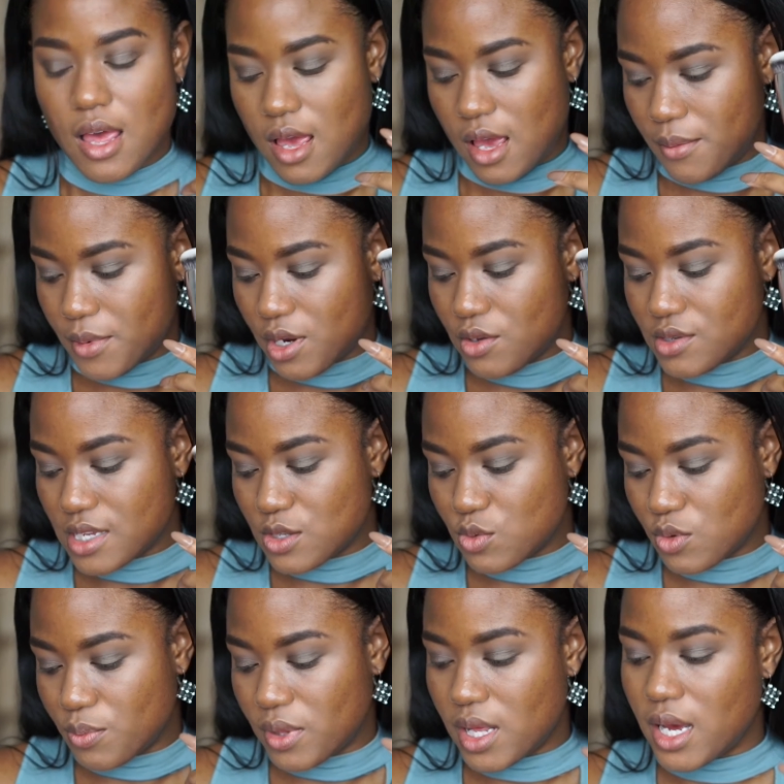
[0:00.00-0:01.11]
I'm going to use that to
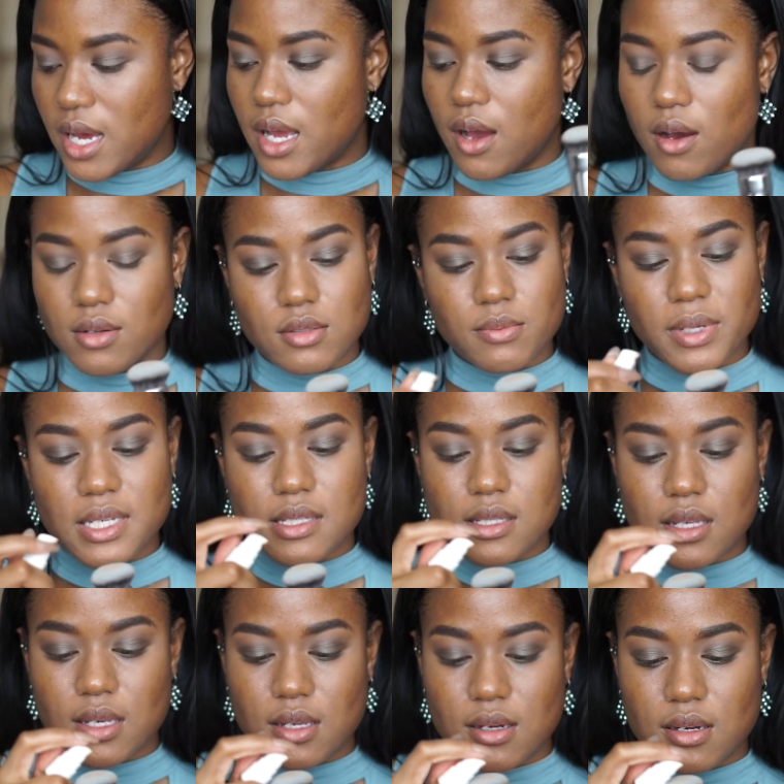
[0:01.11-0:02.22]
apply onto my
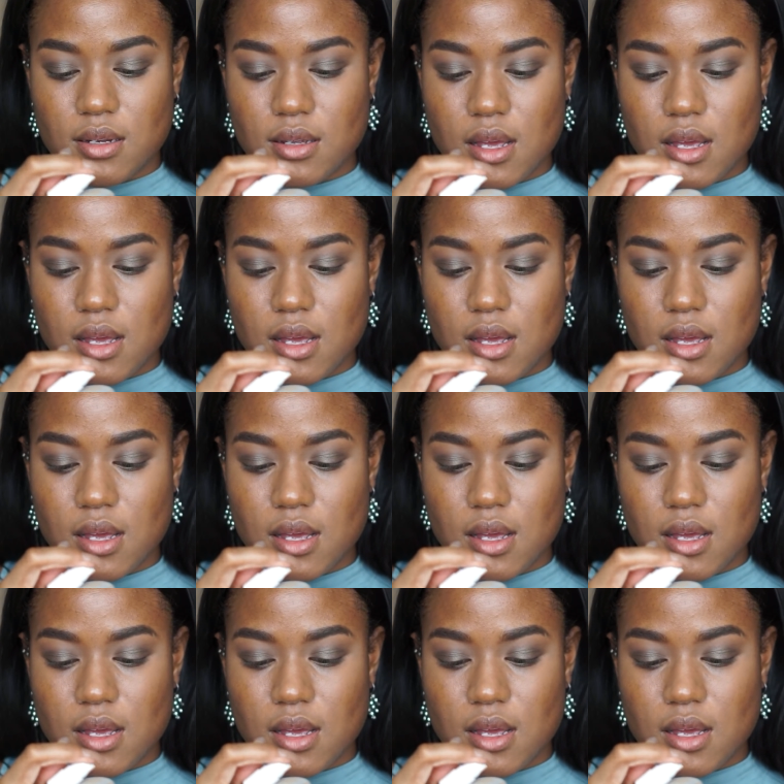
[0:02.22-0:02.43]
skin.